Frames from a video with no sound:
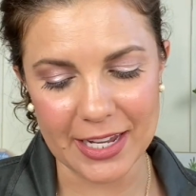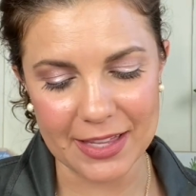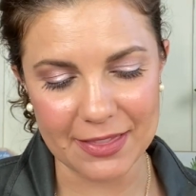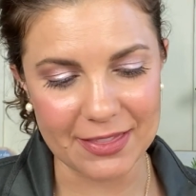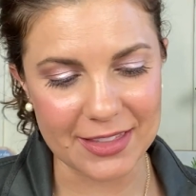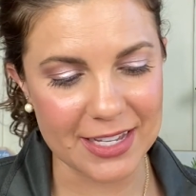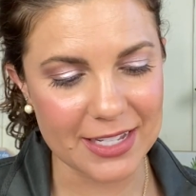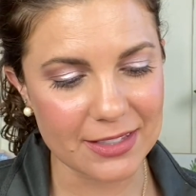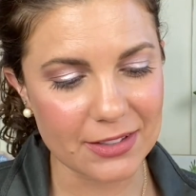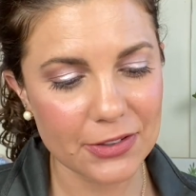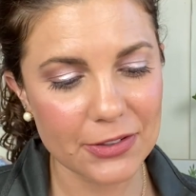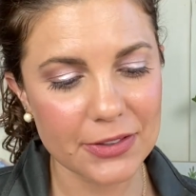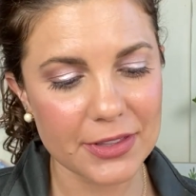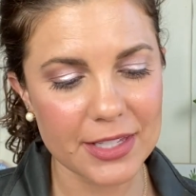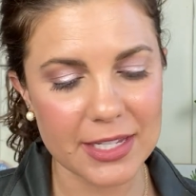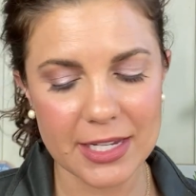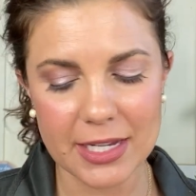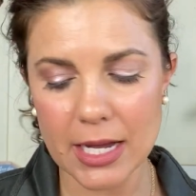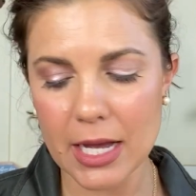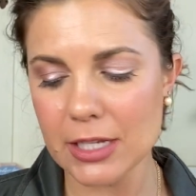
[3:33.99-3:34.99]
And these are
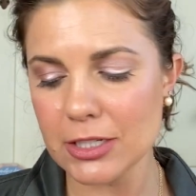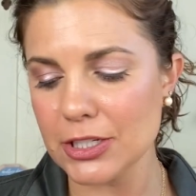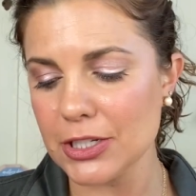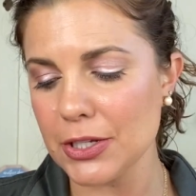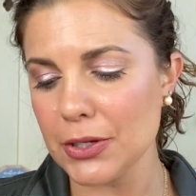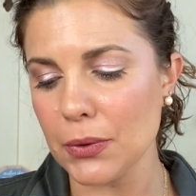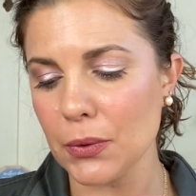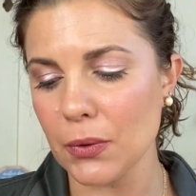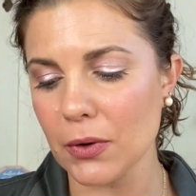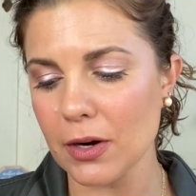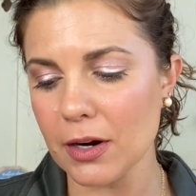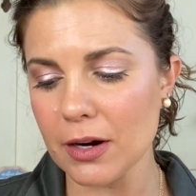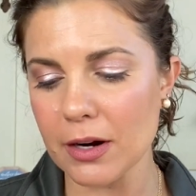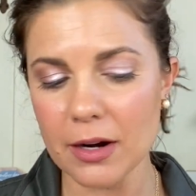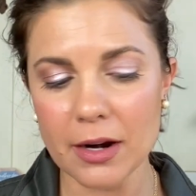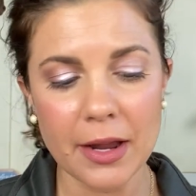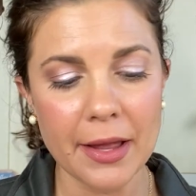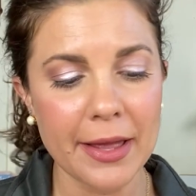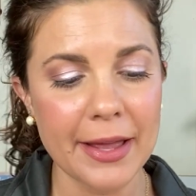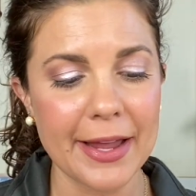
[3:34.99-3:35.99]
the
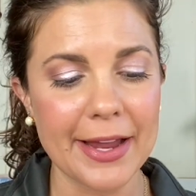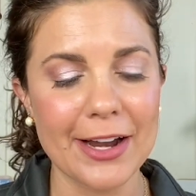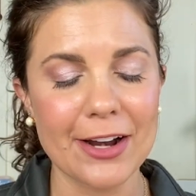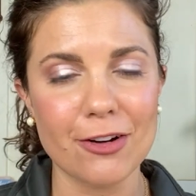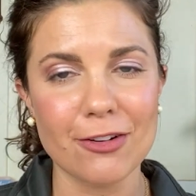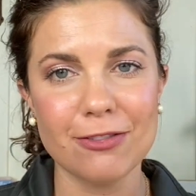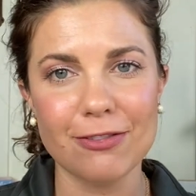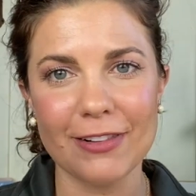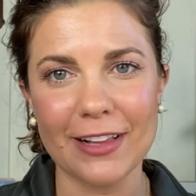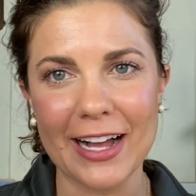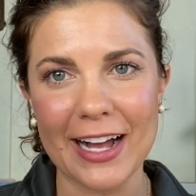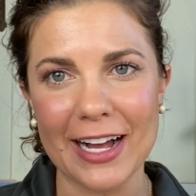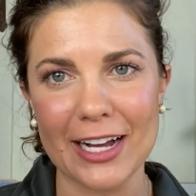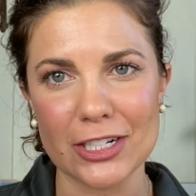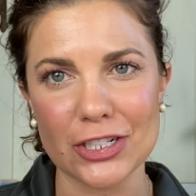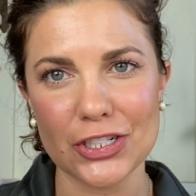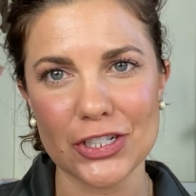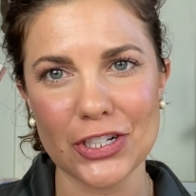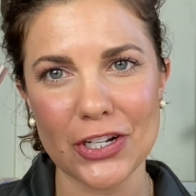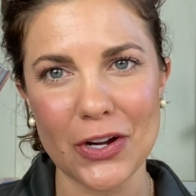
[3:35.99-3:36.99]
Dior Air
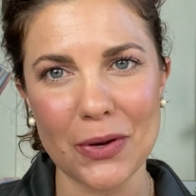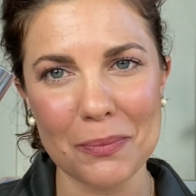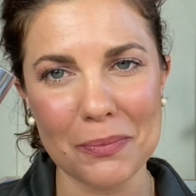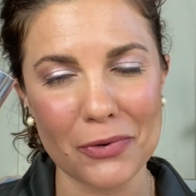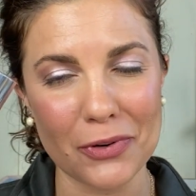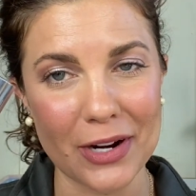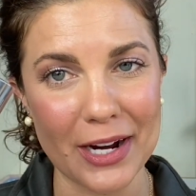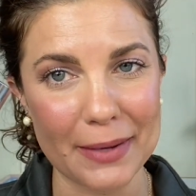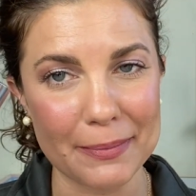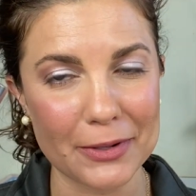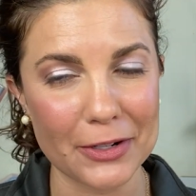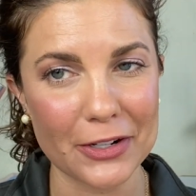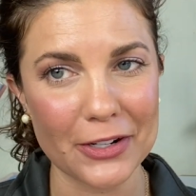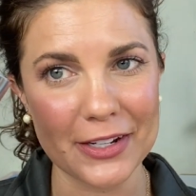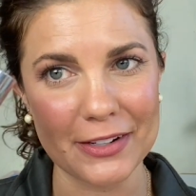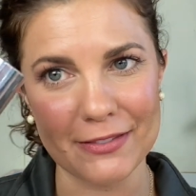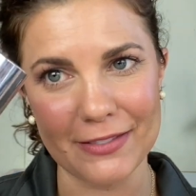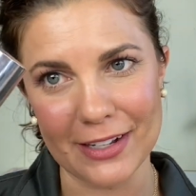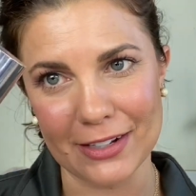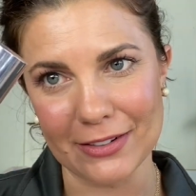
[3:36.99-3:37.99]
Flash Primer
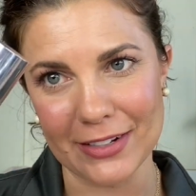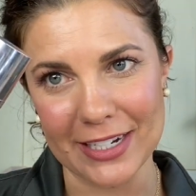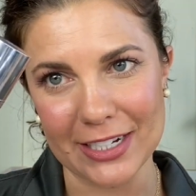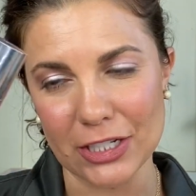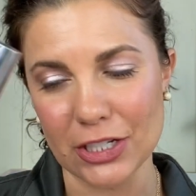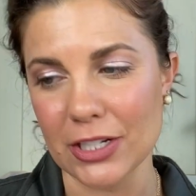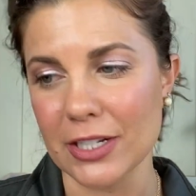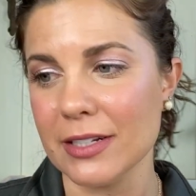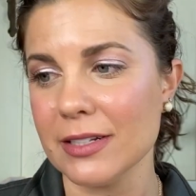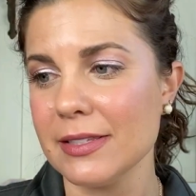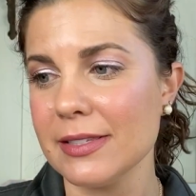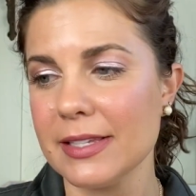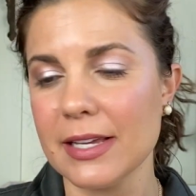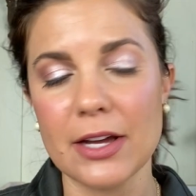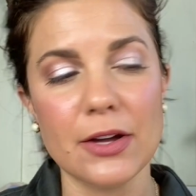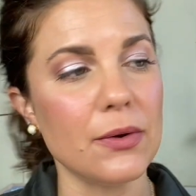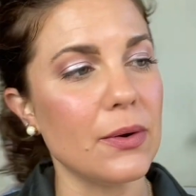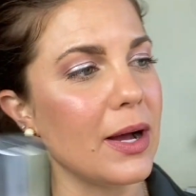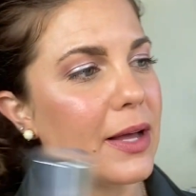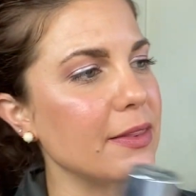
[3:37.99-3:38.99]
and Foundation.
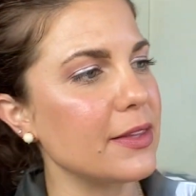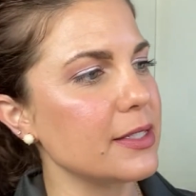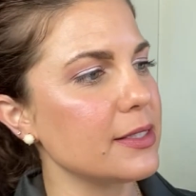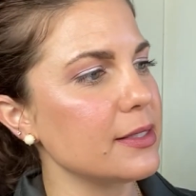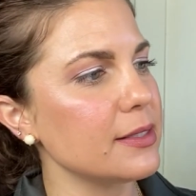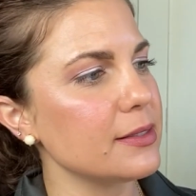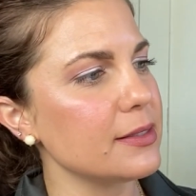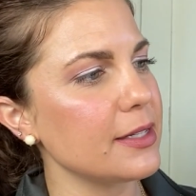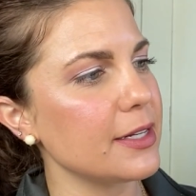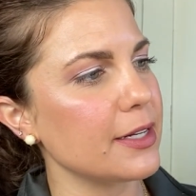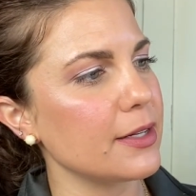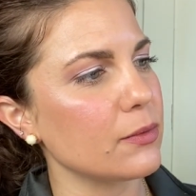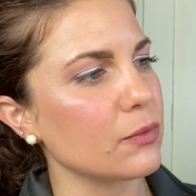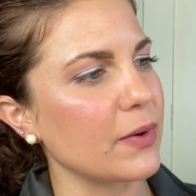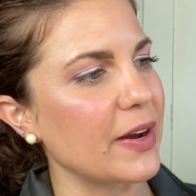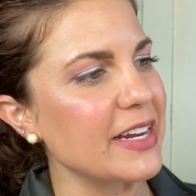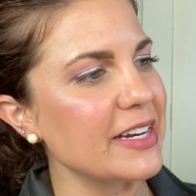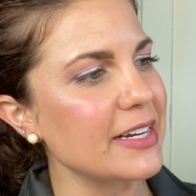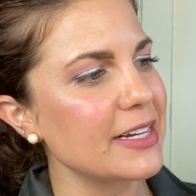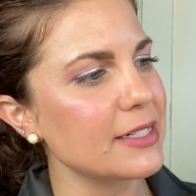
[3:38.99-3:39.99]
So this is the
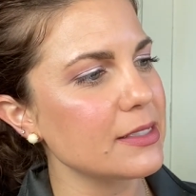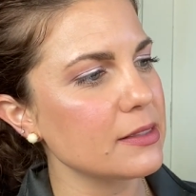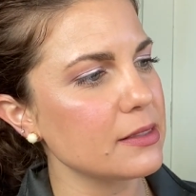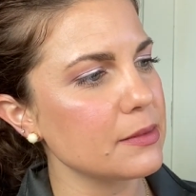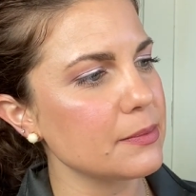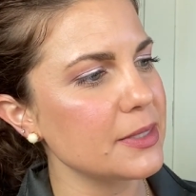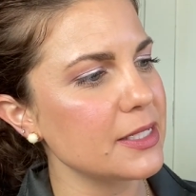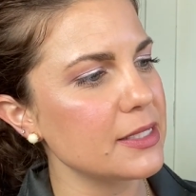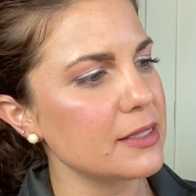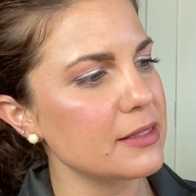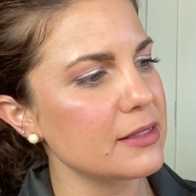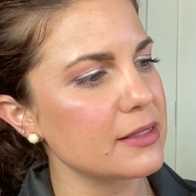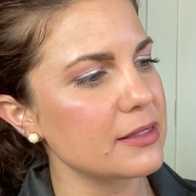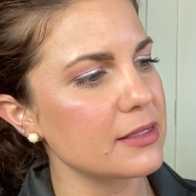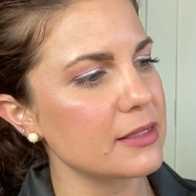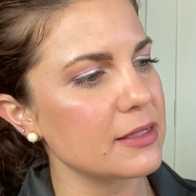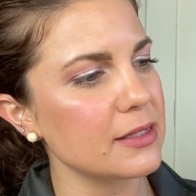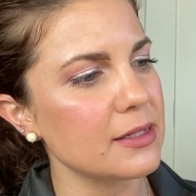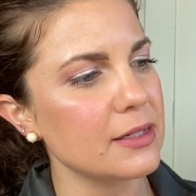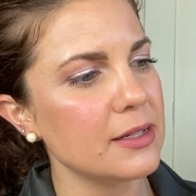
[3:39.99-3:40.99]
Radiance Mist.